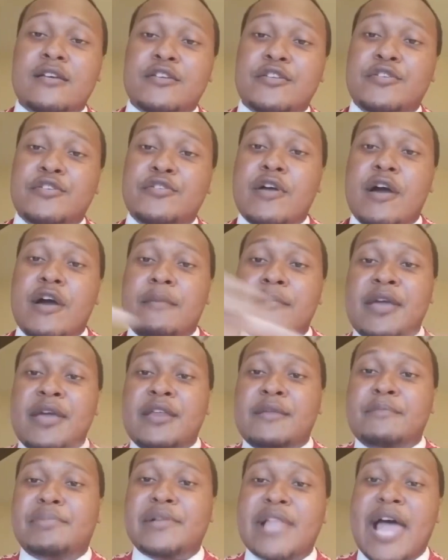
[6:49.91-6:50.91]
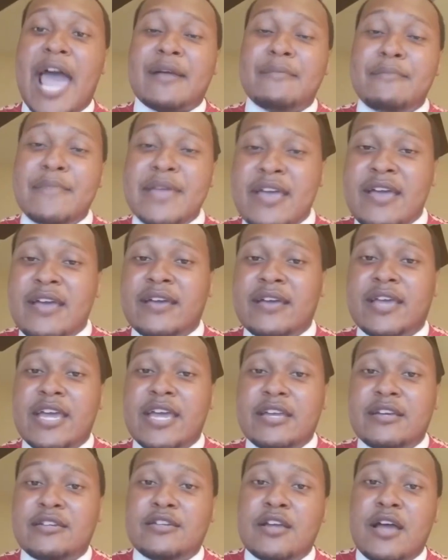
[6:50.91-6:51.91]
you know what I mean, black men
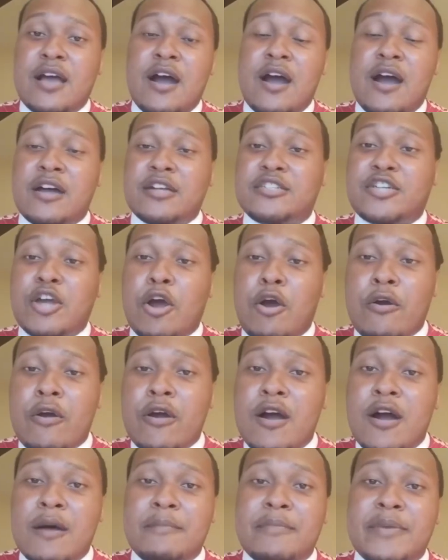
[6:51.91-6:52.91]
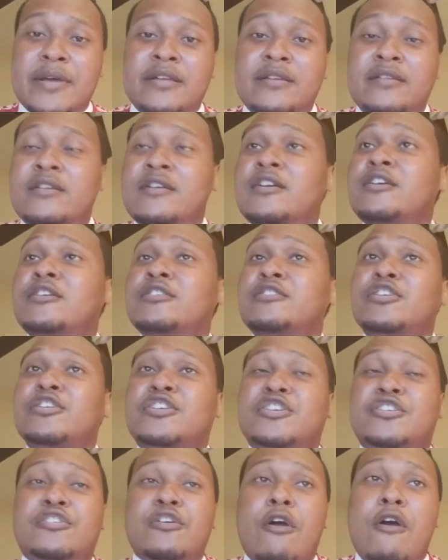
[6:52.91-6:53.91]
getting uh, tore up and
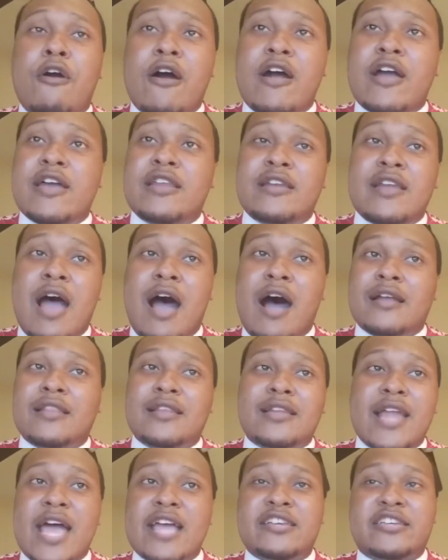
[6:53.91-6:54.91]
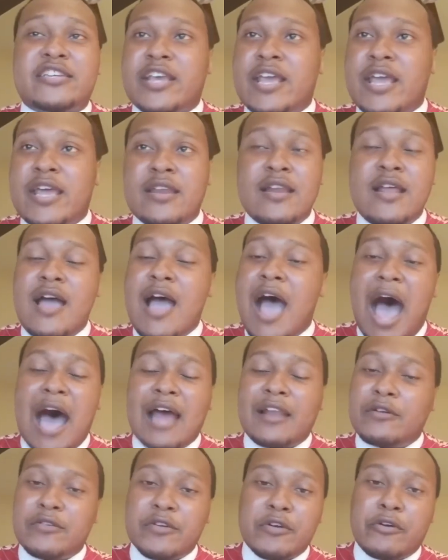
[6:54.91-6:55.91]
destroyed and all of that shit.
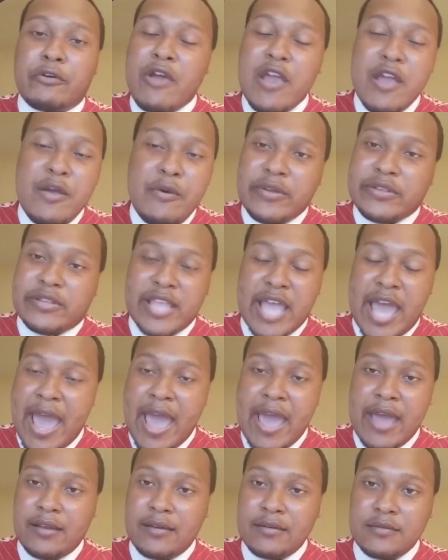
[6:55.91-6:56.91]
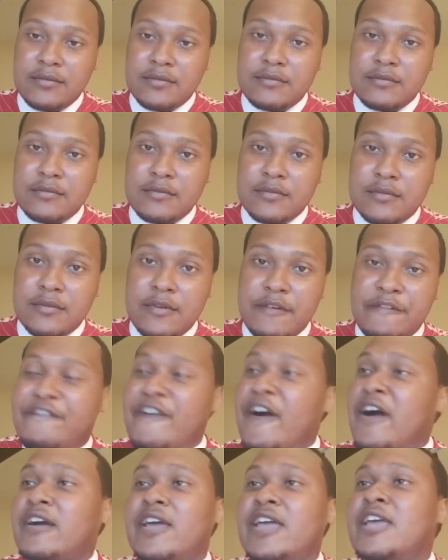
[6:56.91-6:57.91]
I don't agree with that.
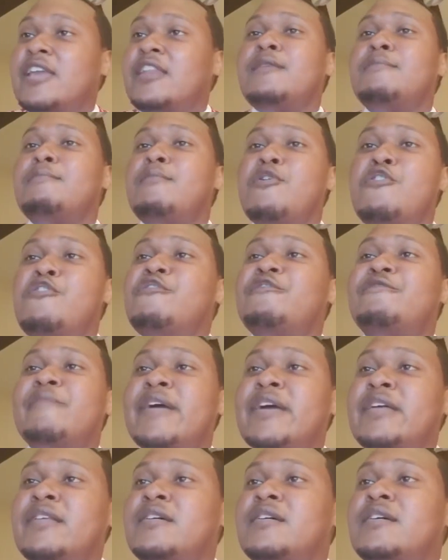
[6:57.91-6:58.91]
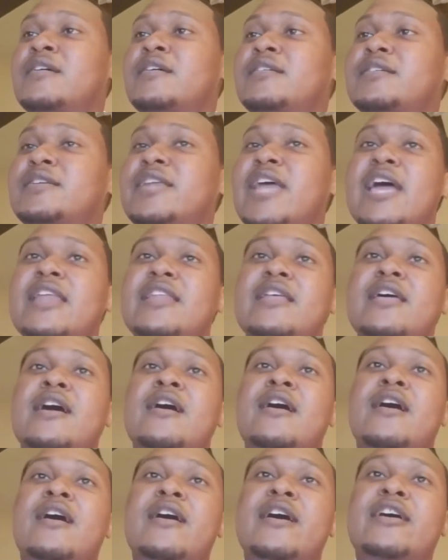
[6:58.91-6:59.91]
Any movement that
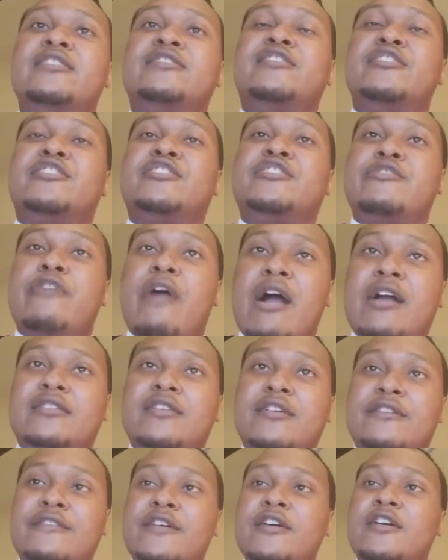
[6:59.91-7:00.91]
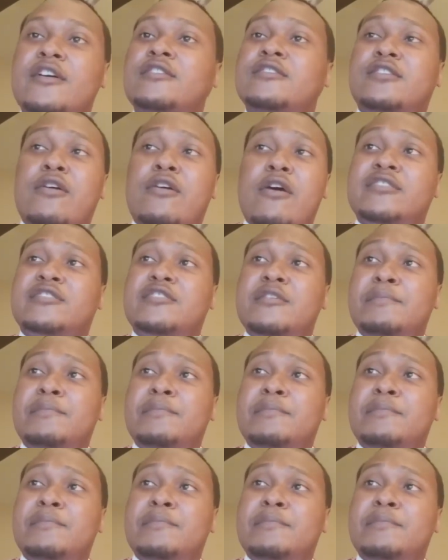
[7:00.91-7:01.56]
uh, is destructive towards the